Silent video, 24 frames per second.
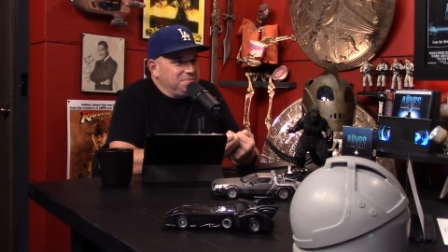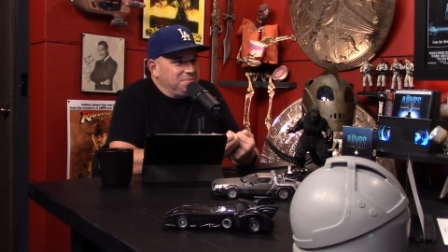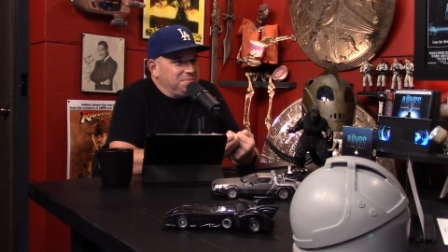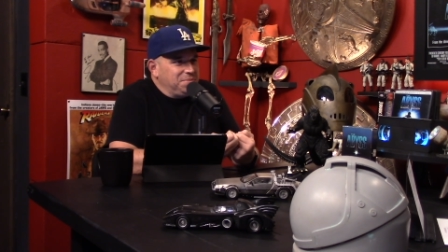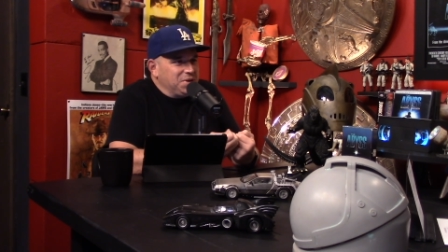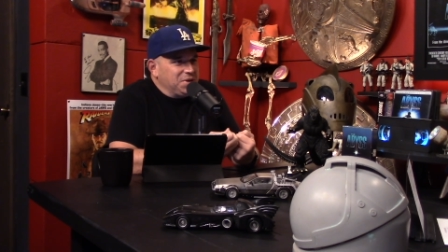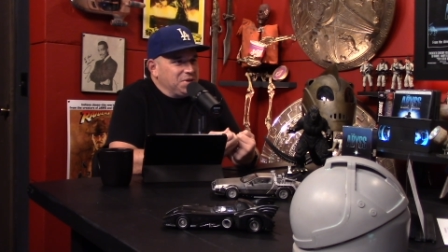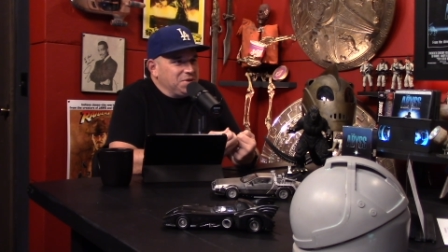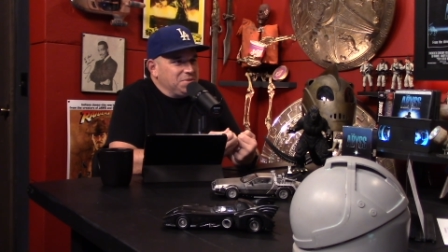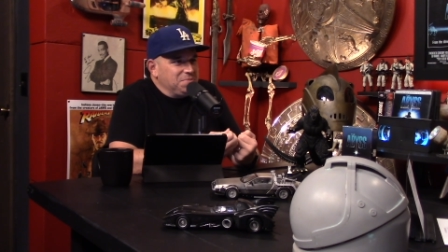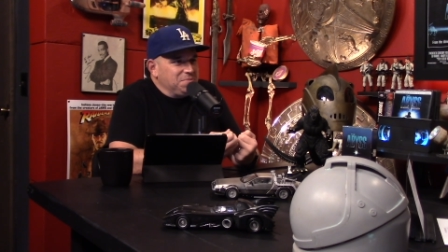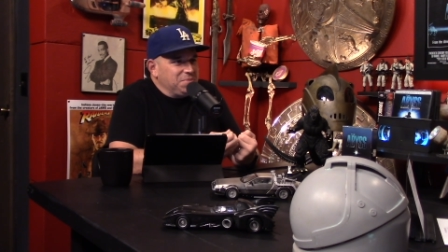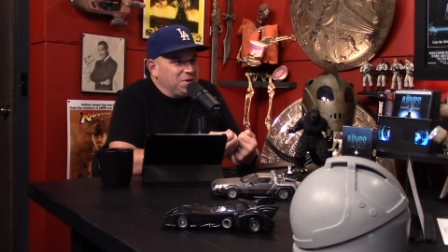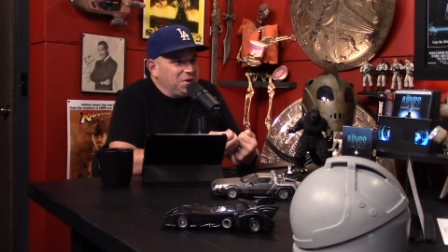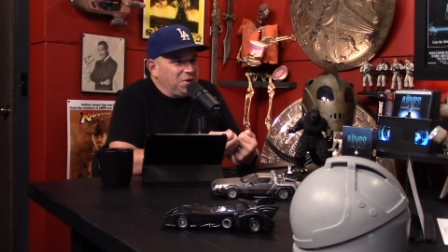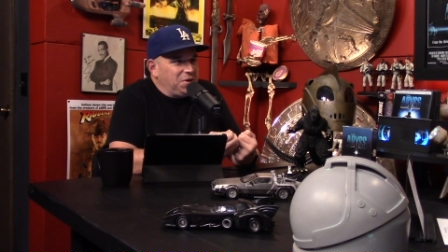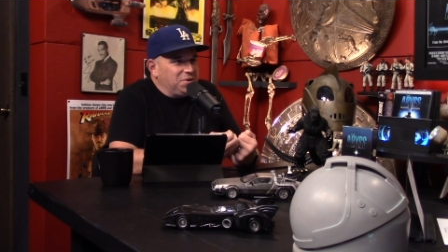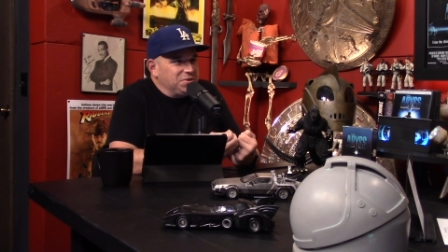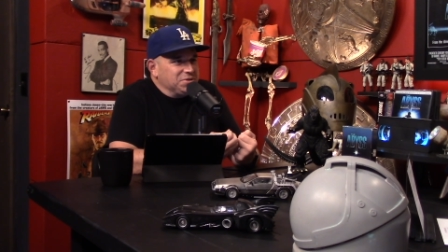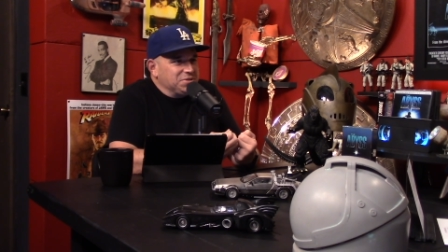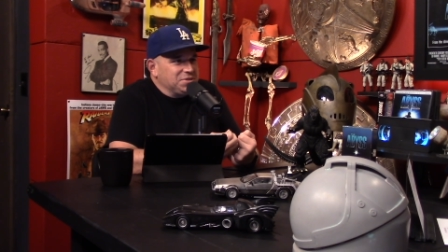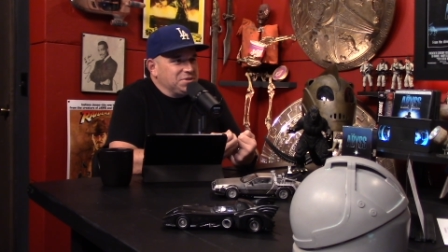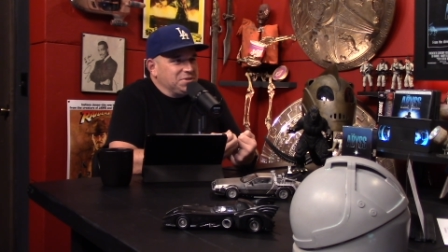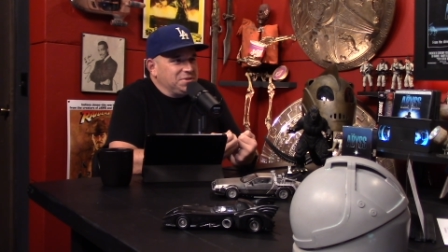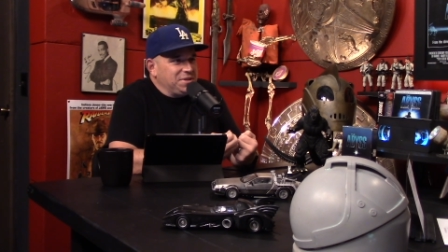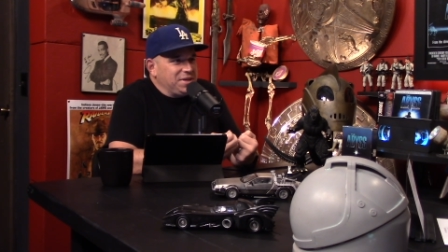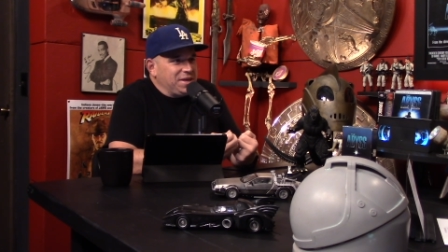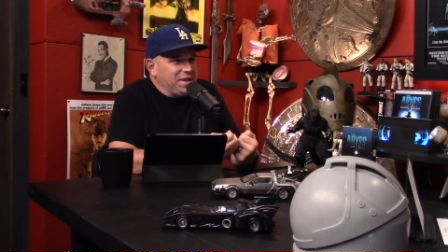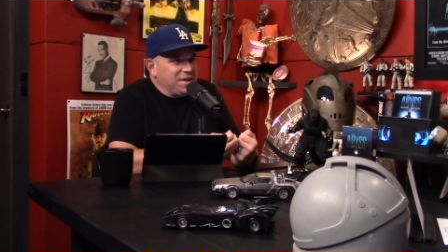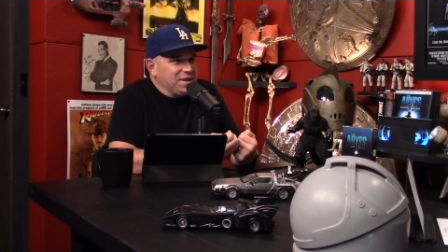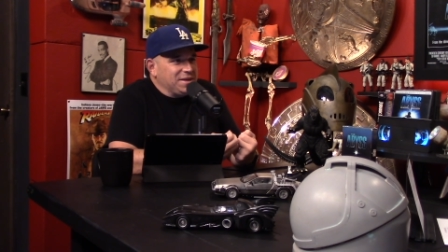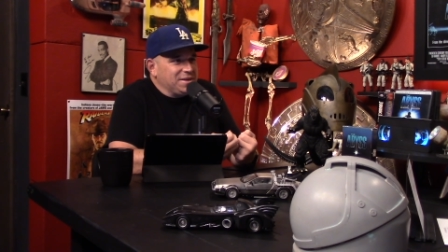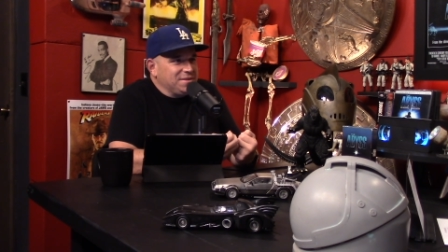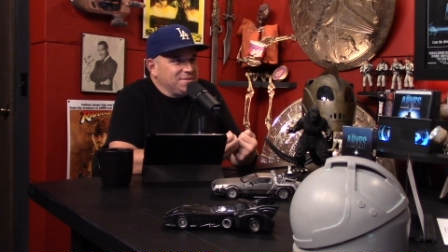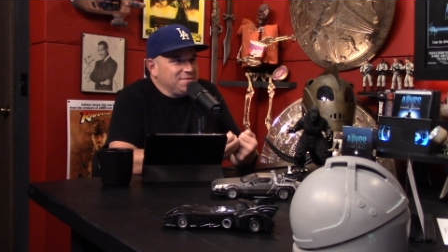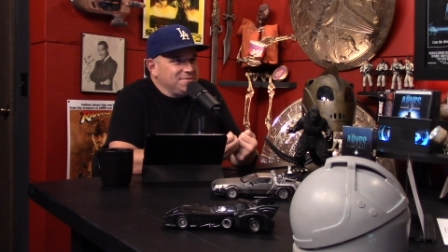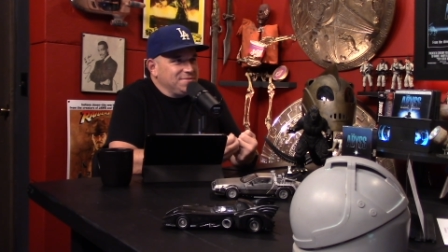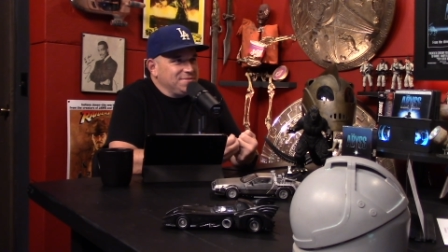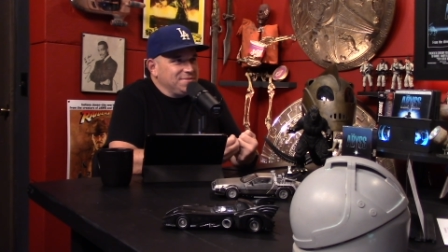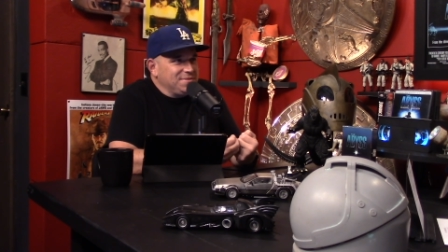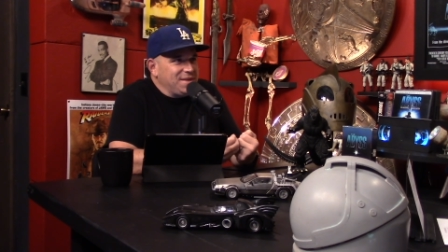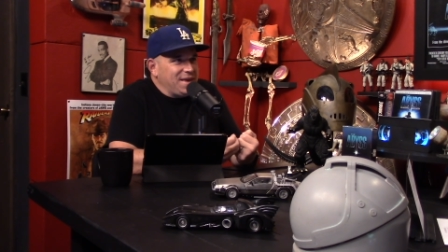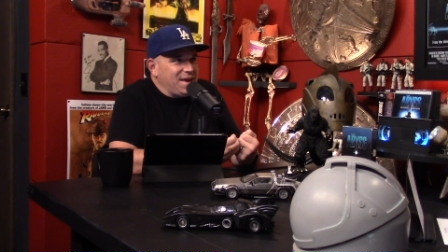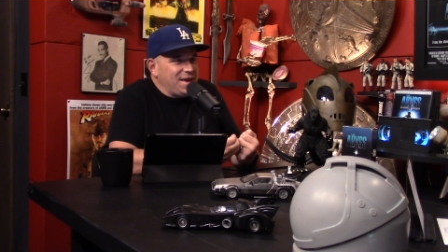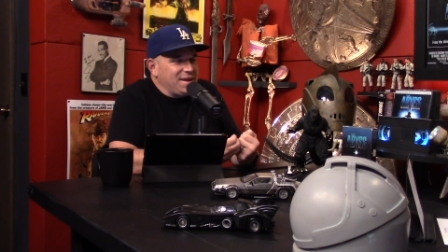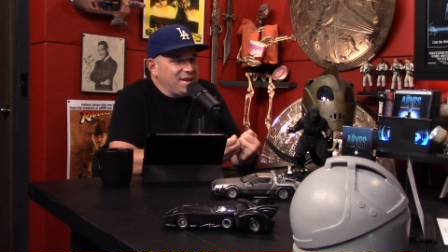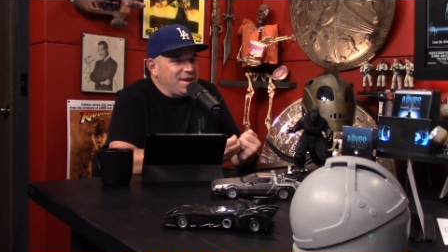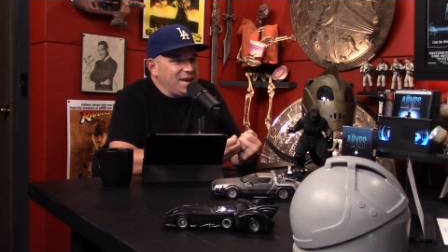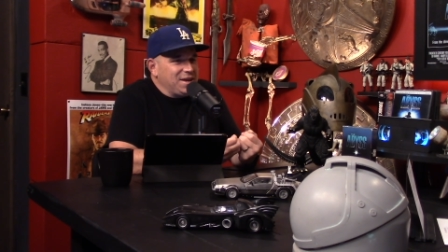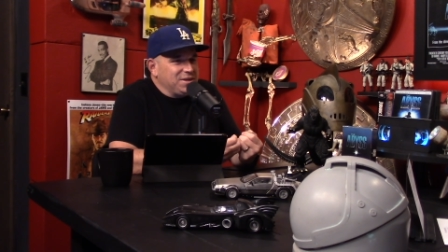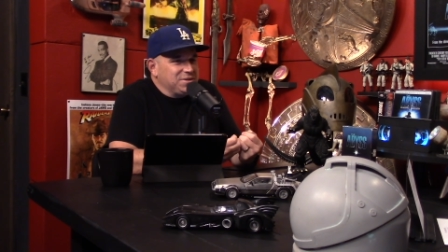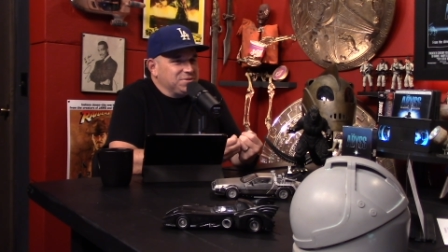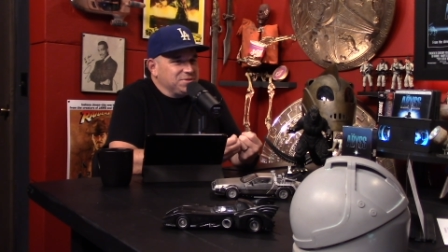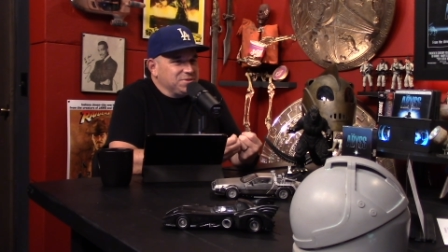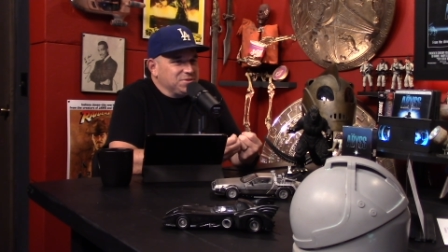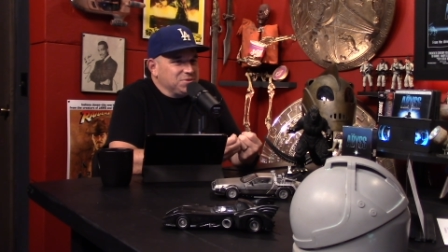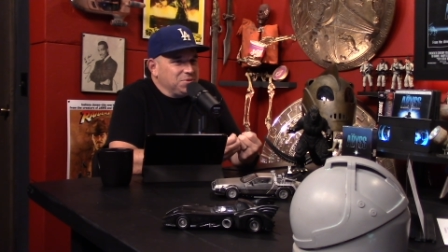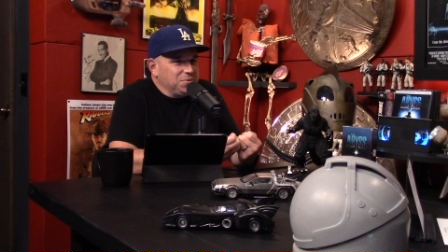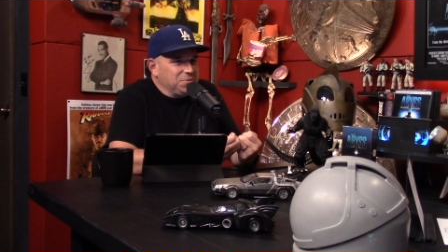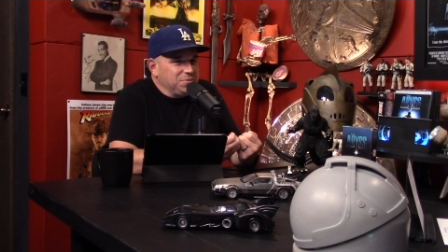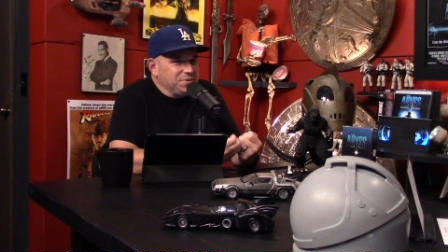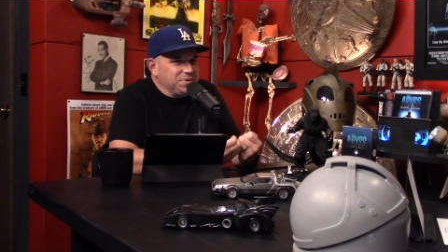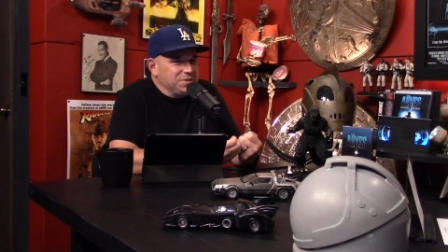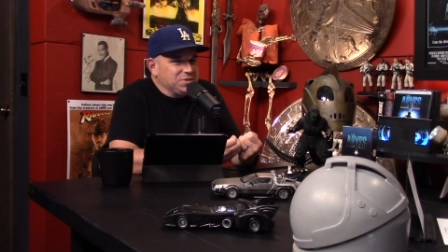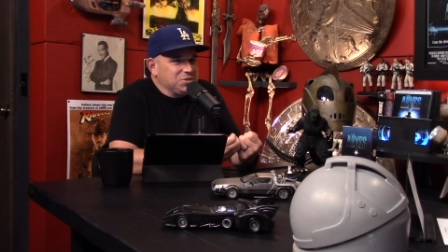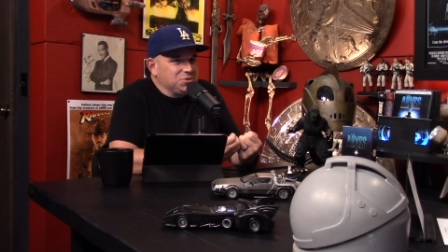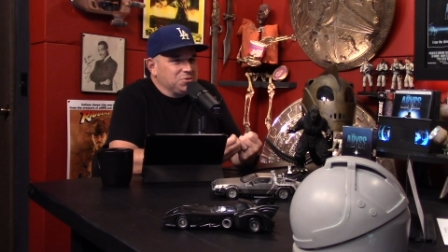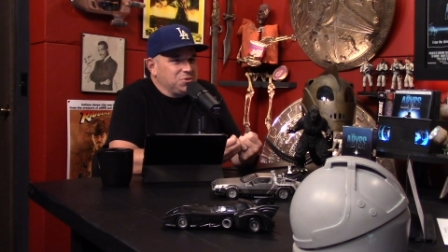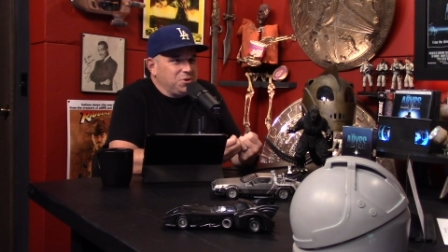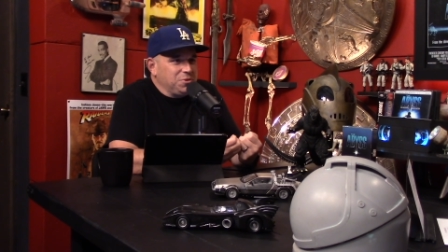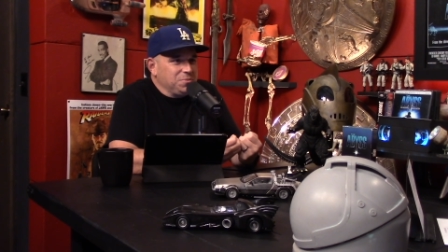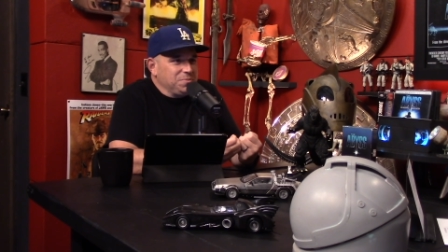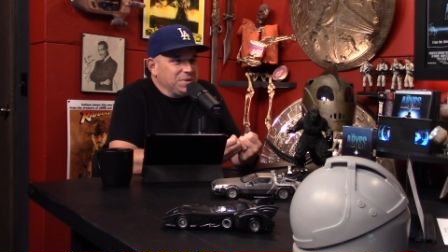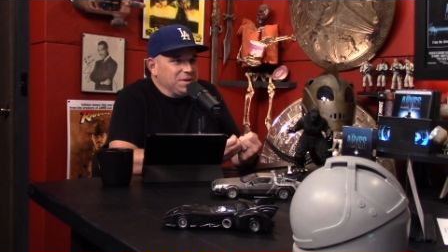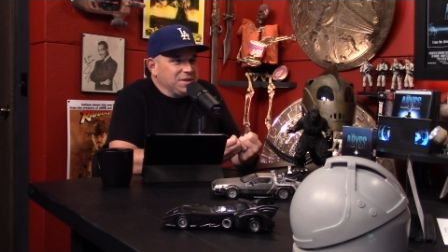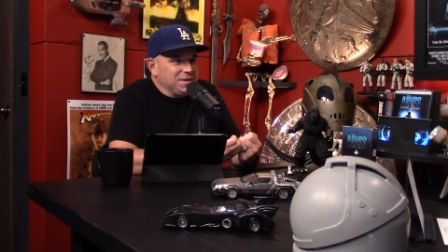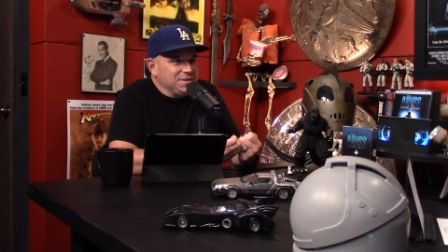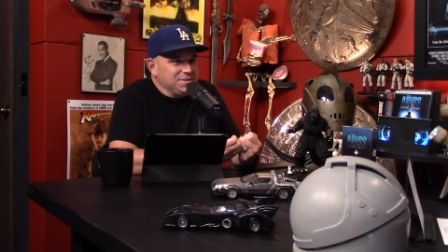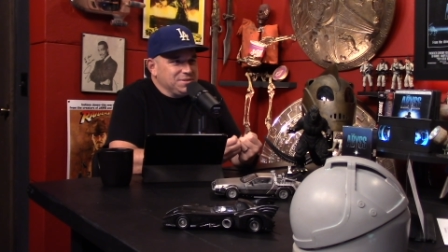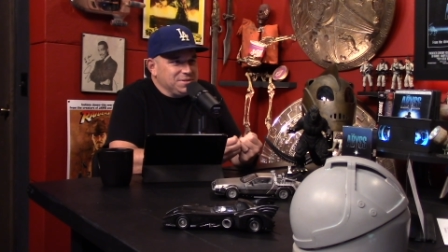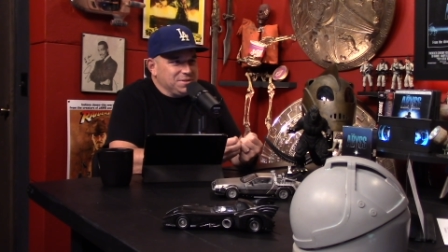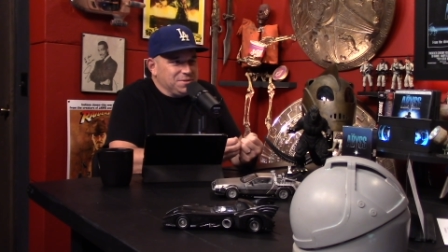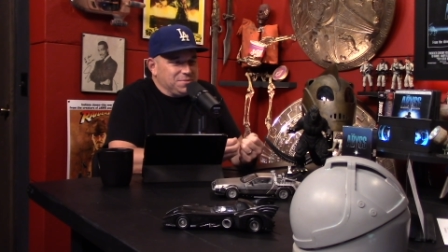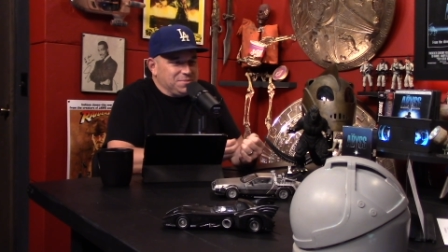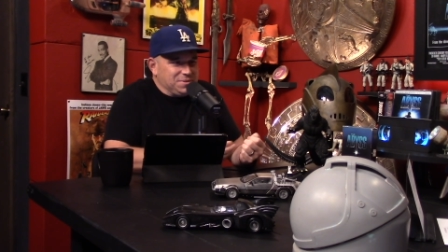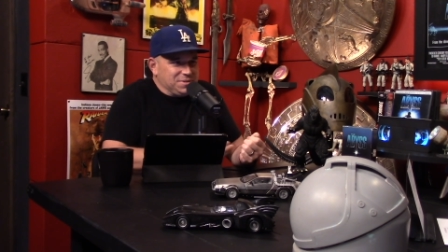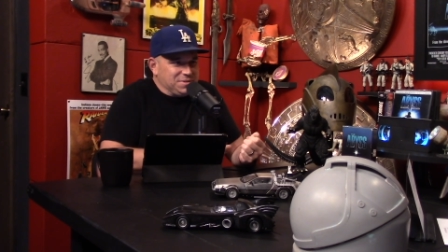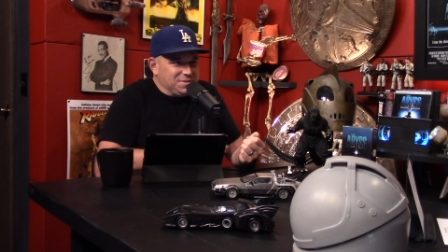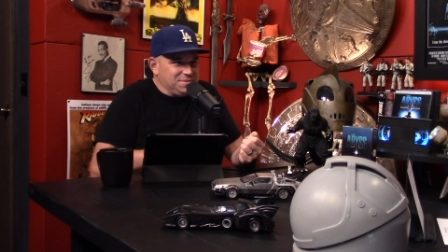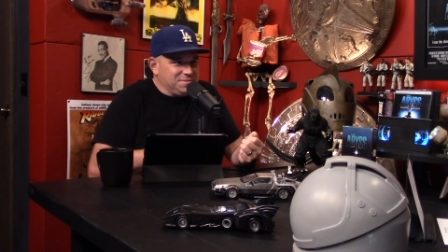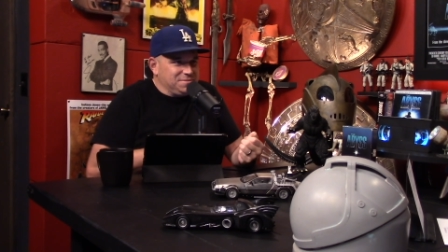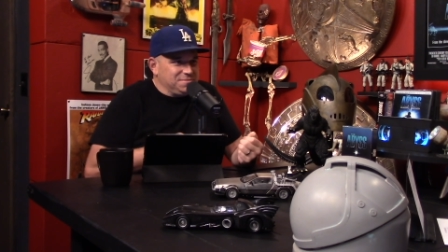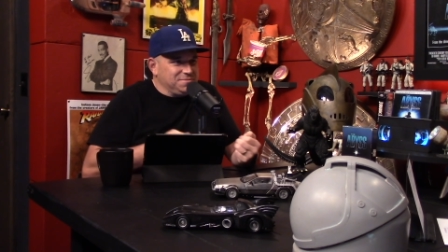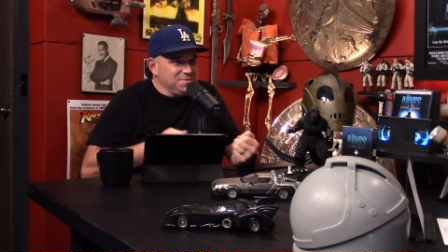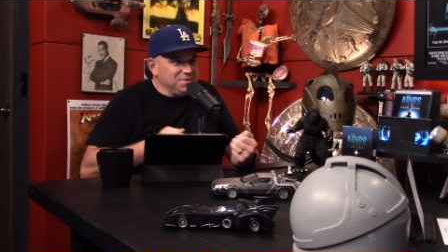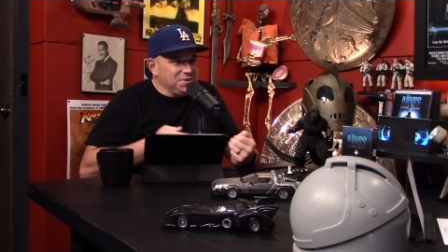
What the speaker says: but also like that hatred's only strong because there was,